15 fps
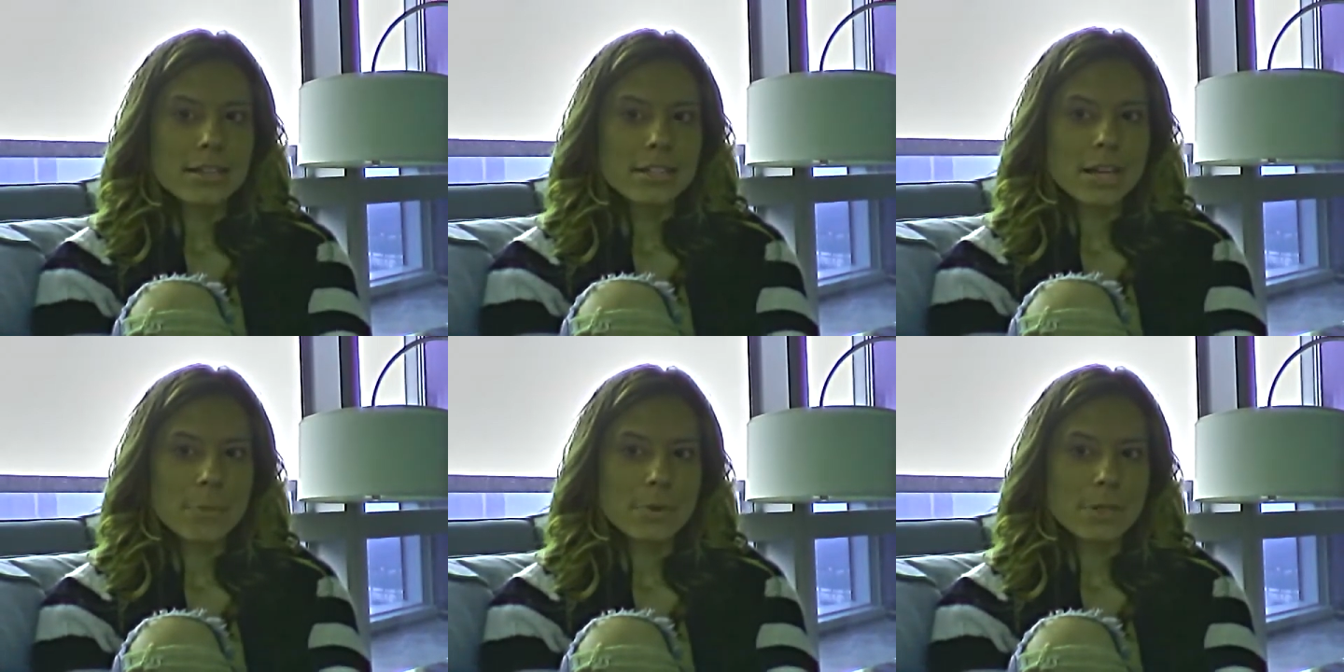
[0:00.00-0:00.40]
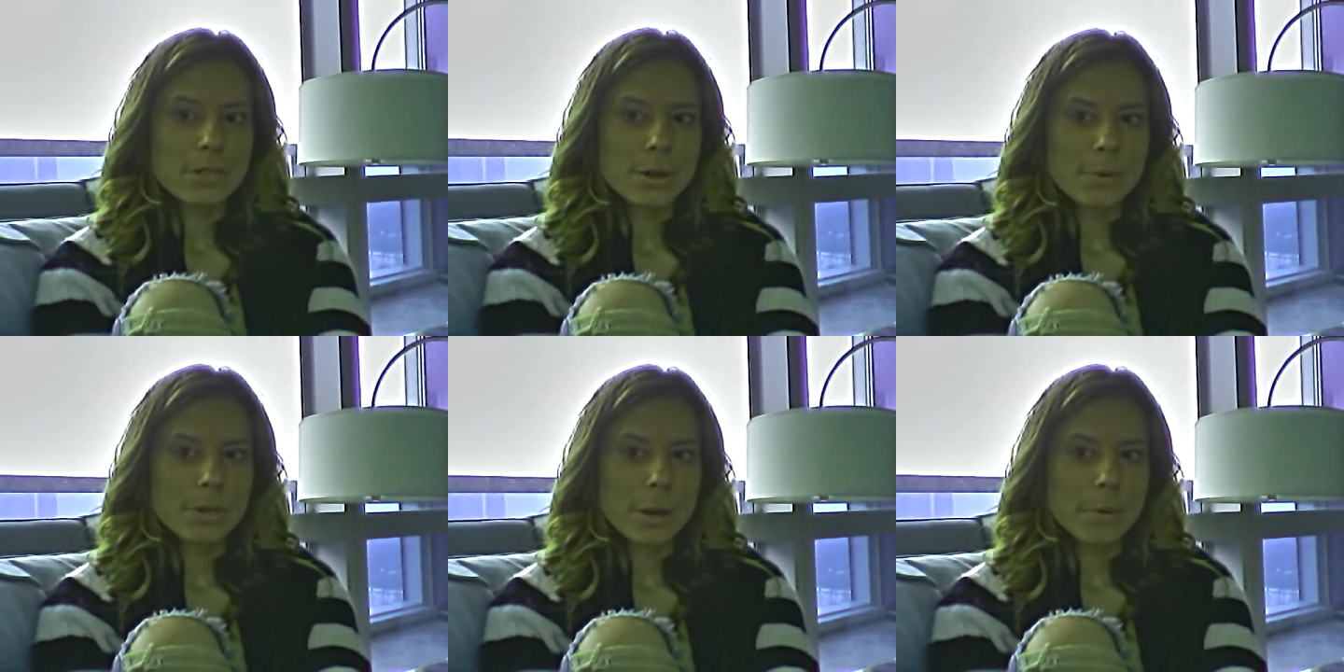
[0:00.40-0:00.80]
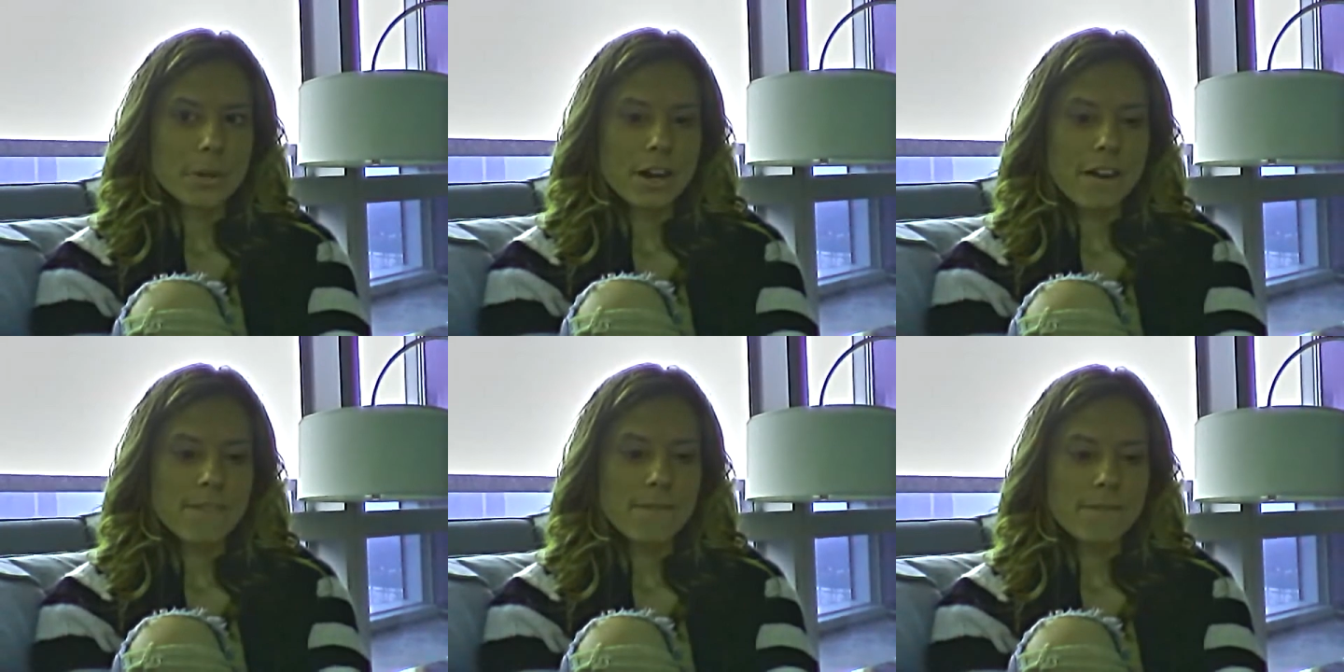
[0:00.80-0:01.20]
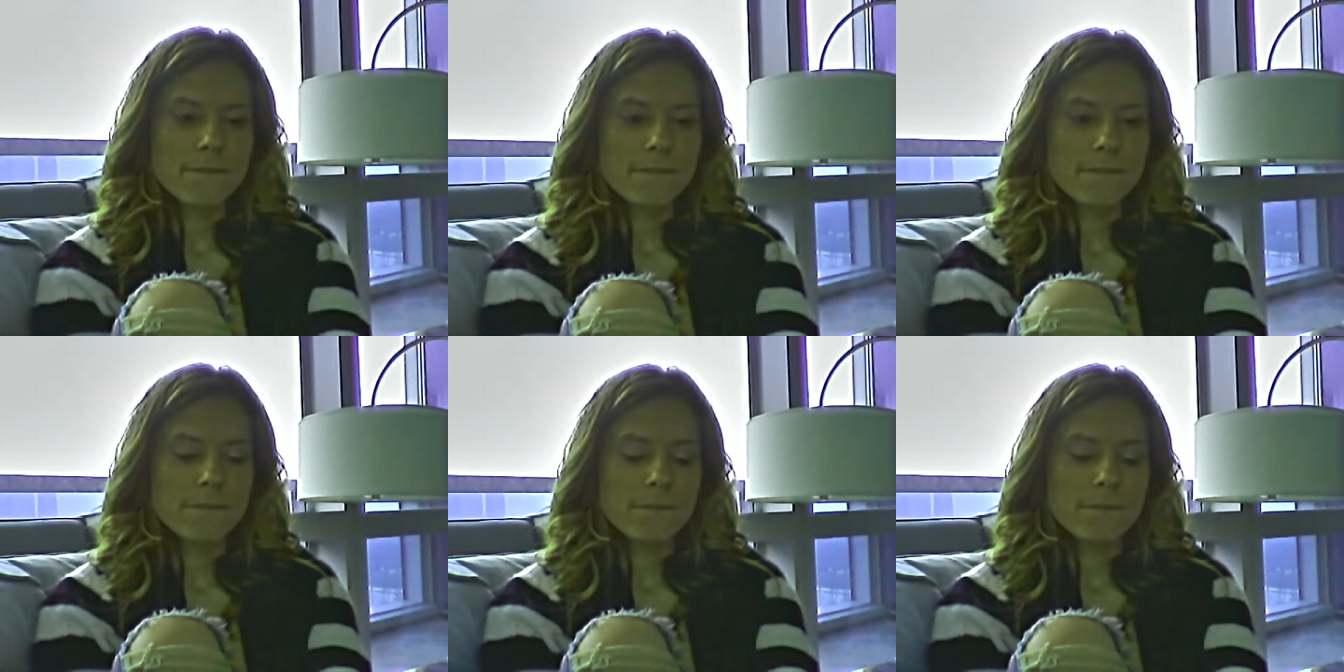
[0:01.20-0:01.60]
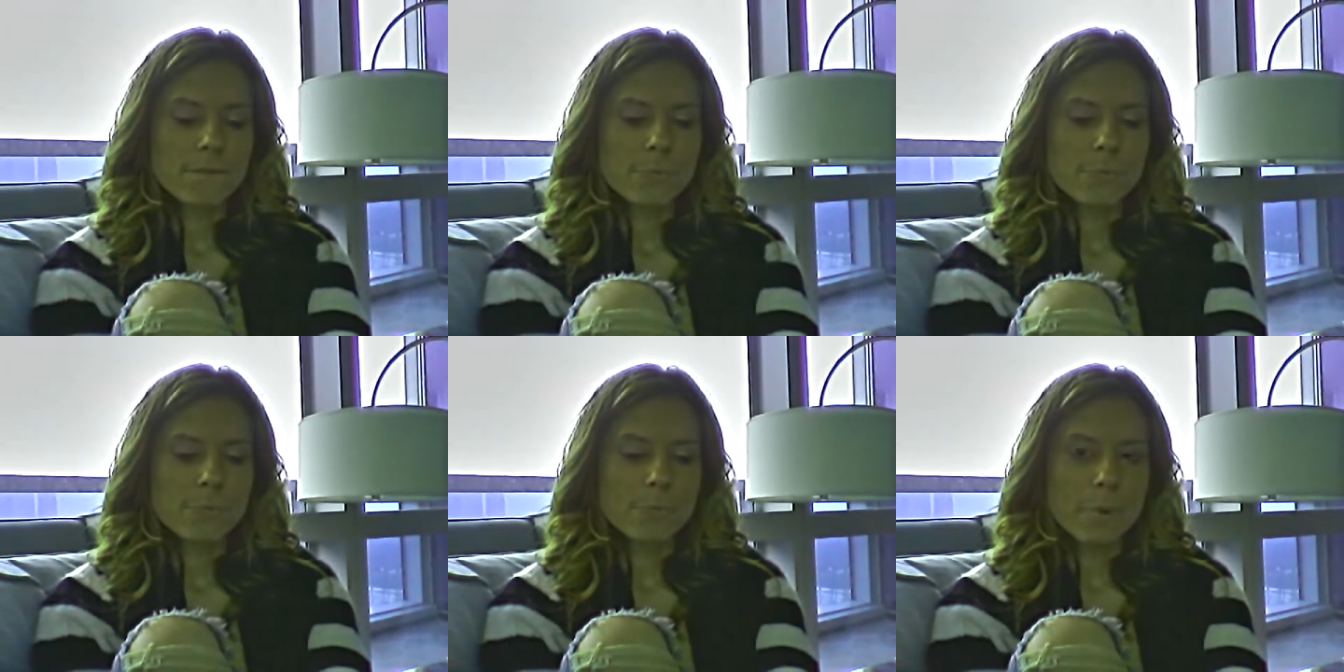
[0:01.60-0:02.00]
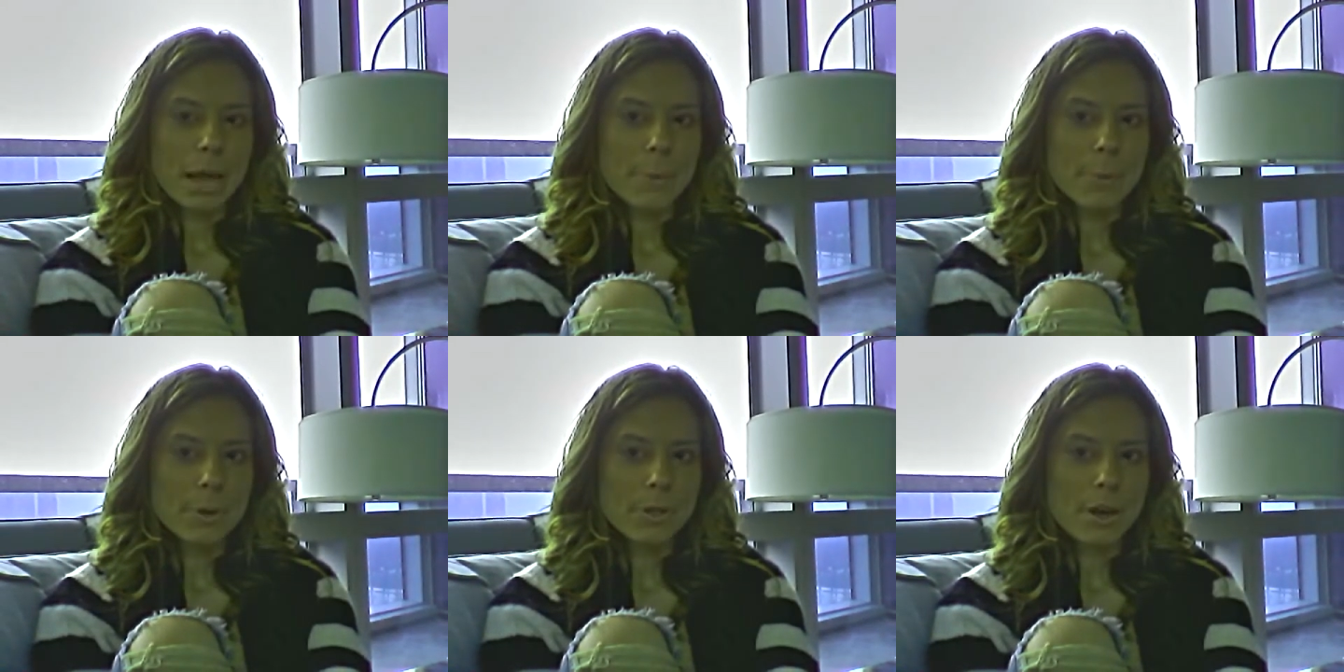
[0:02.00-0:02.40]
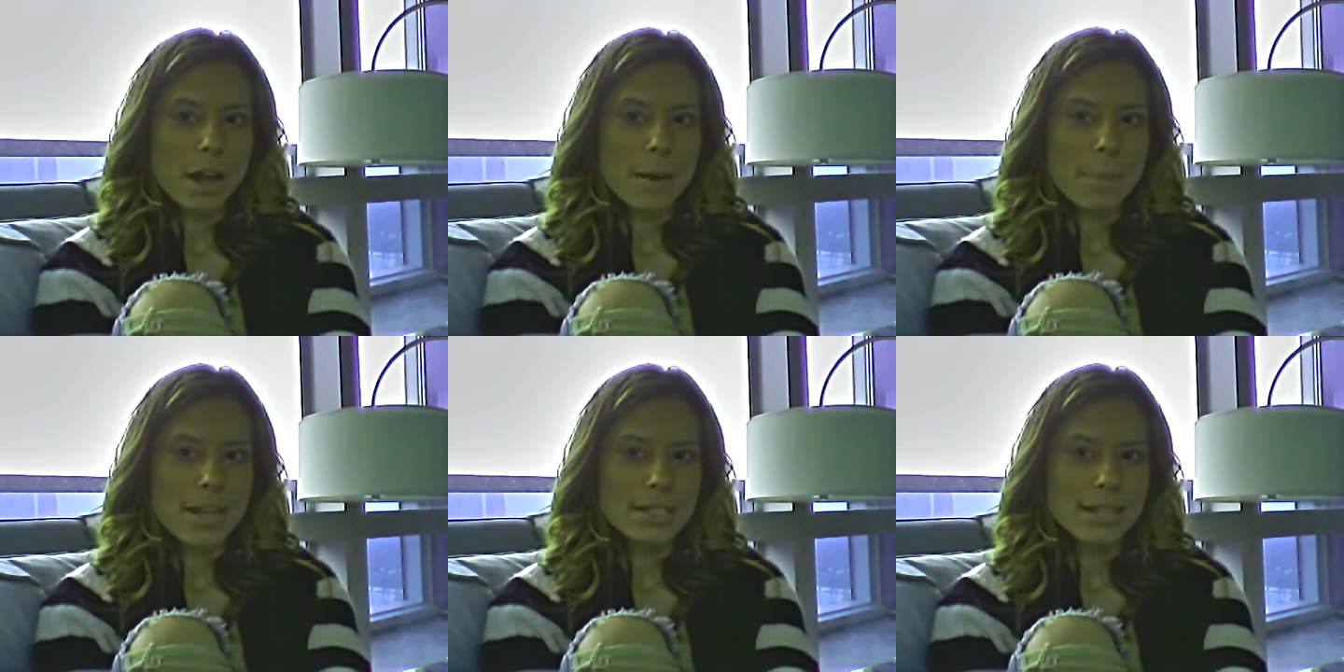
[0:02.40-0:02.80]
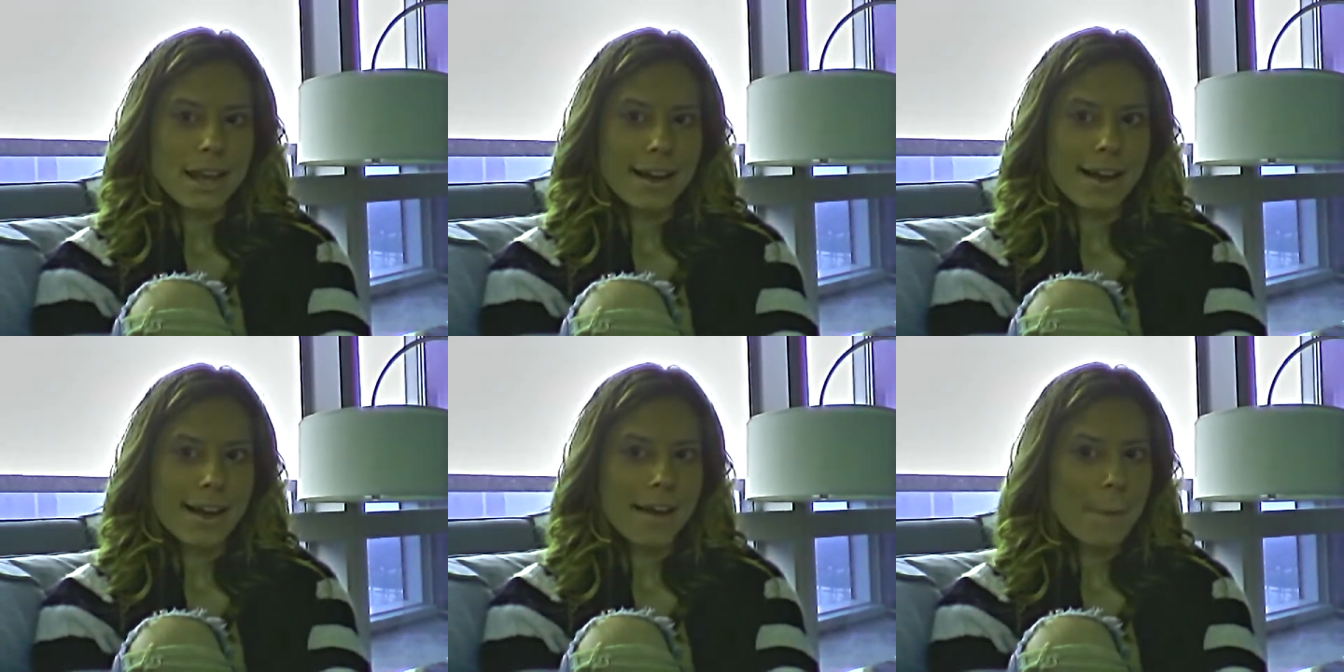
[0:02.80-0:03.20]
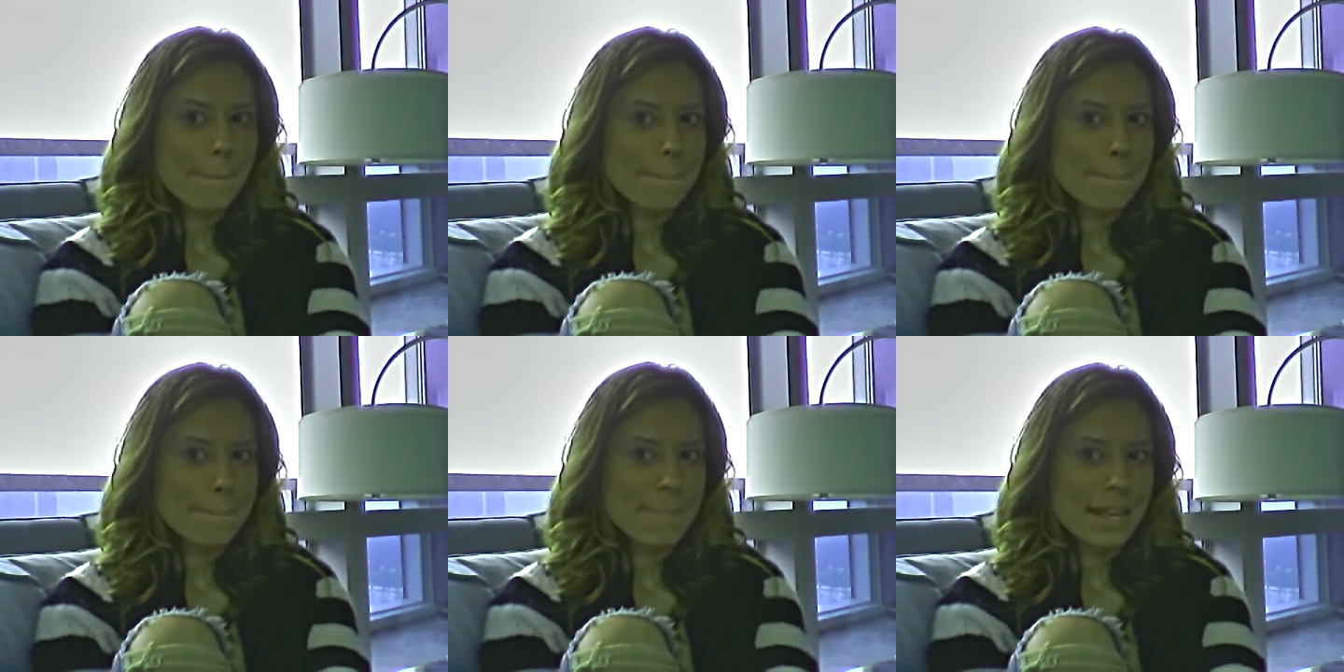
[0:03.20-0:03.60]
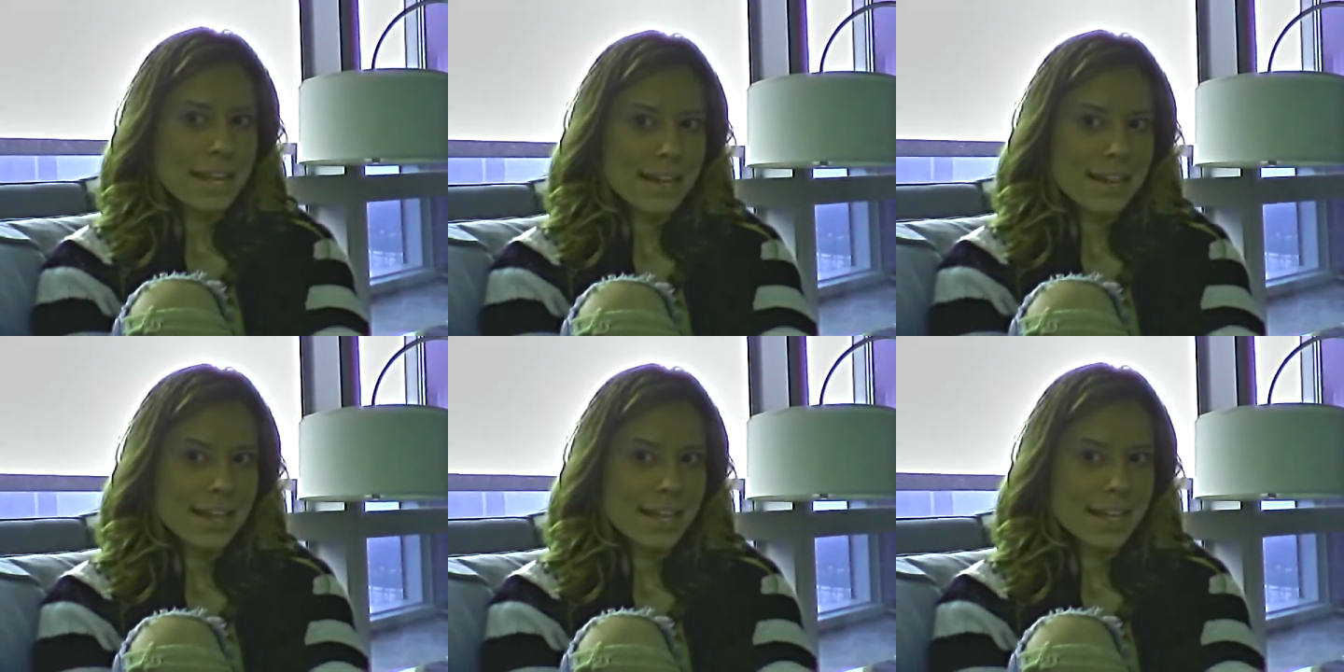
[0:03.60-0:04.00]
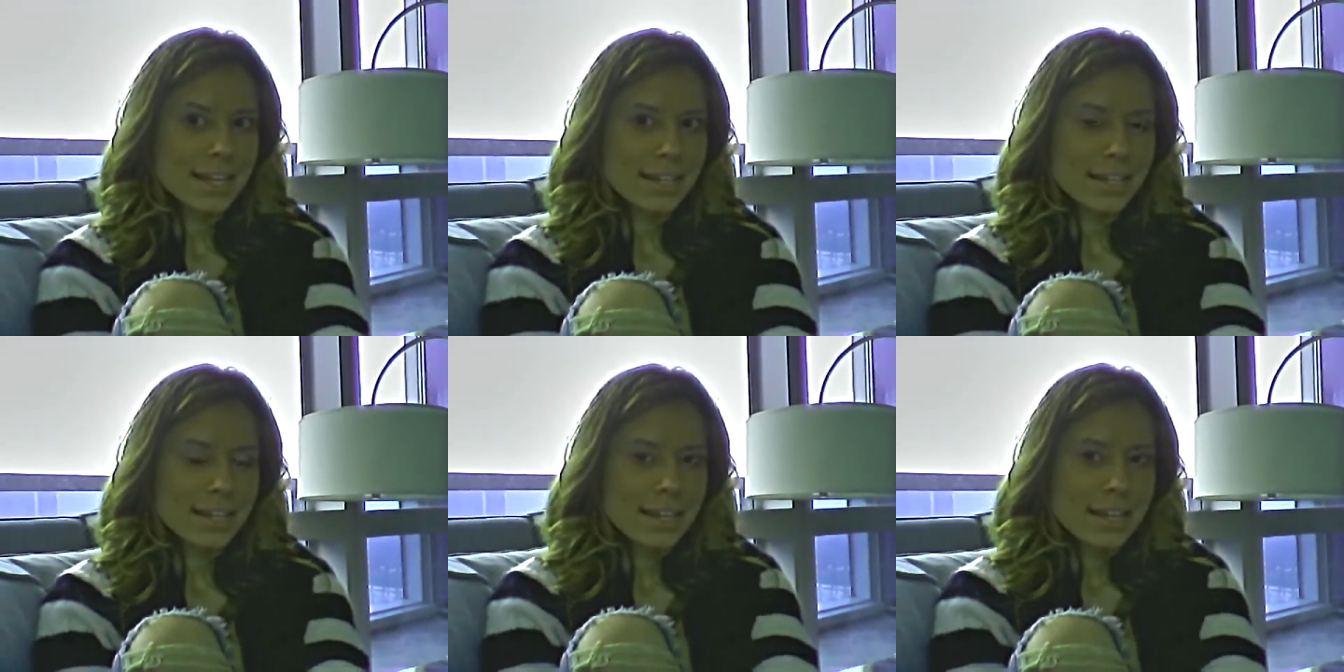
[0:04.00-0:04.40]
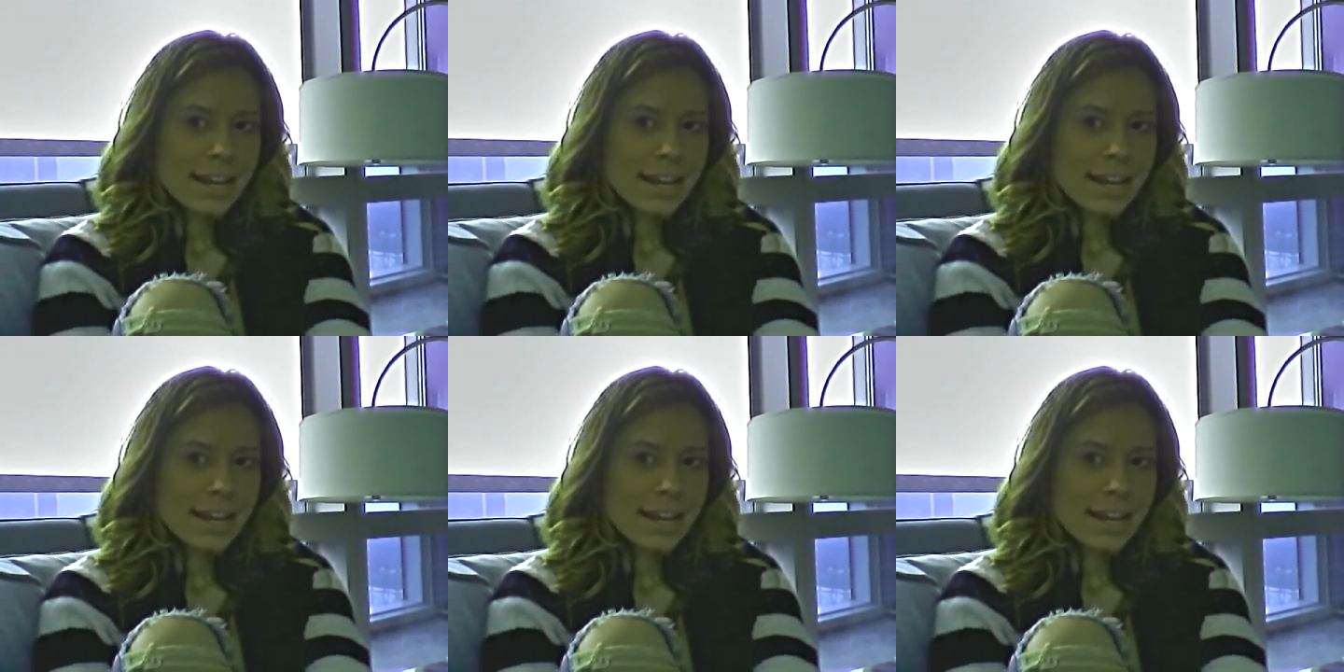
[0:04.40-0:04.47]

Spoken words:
www.bipolarhotmess.com, and